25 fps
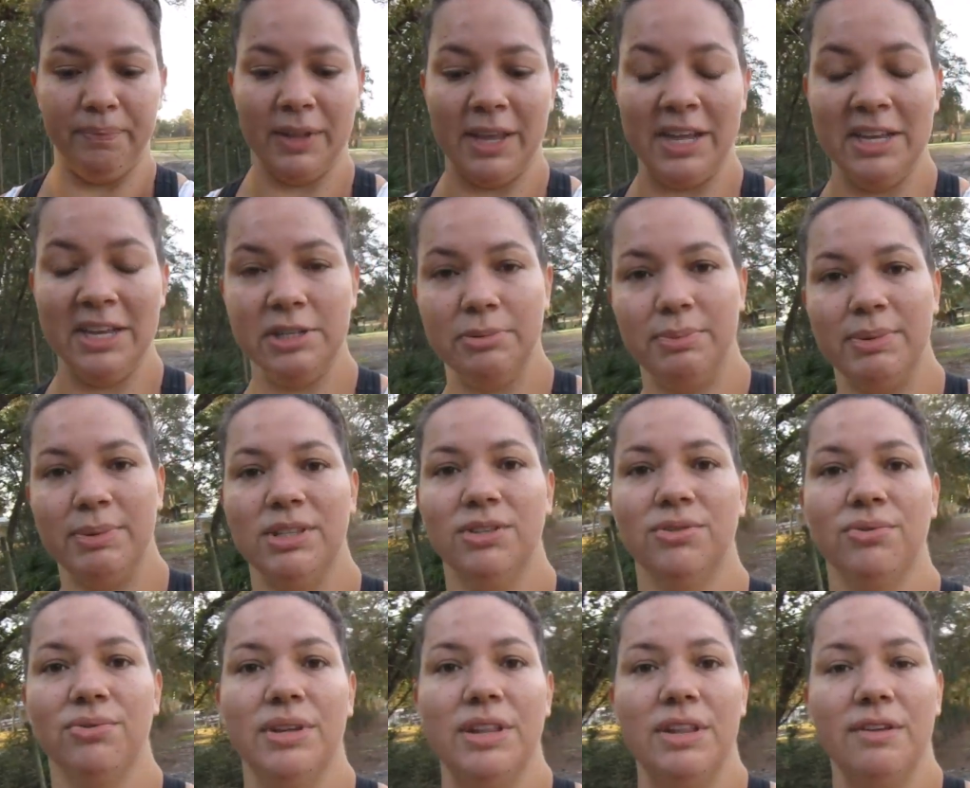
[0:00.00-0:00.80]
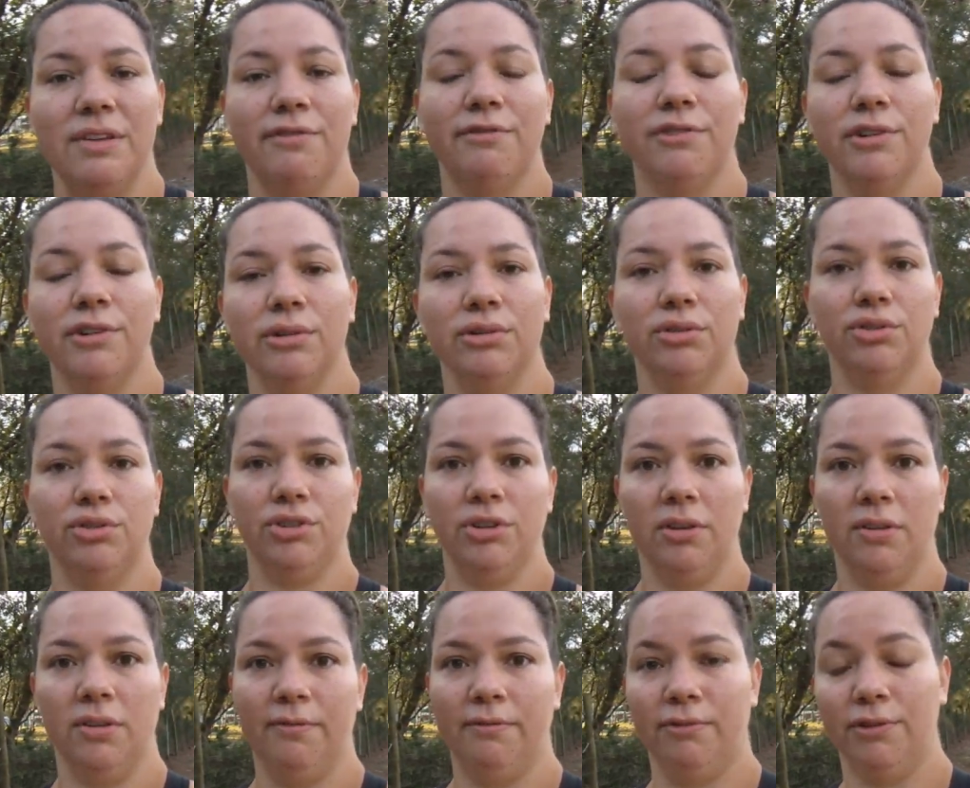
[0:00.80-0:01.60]
he's been doing the fruit
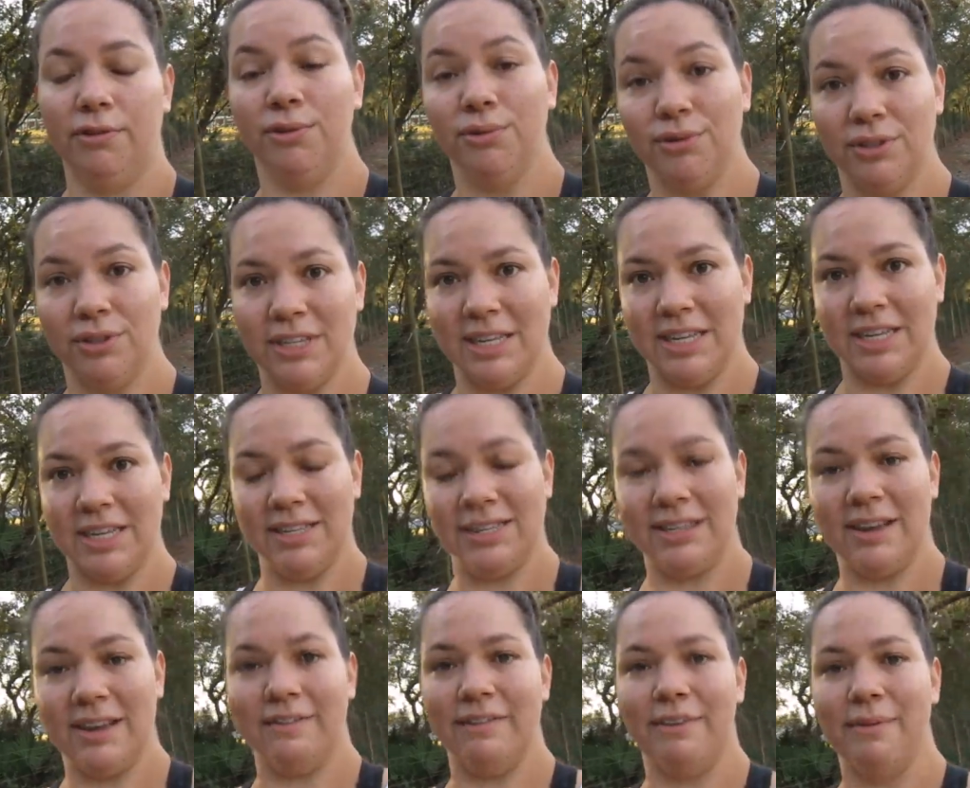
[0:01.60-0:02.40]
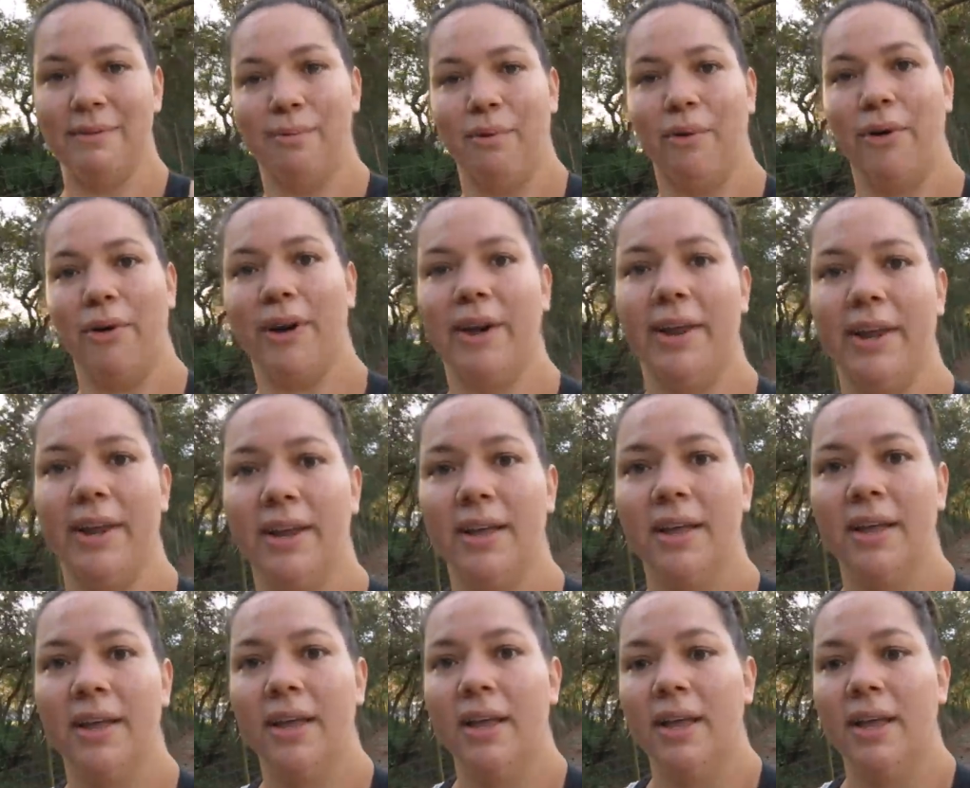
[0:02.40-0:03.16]
fruit teas every morning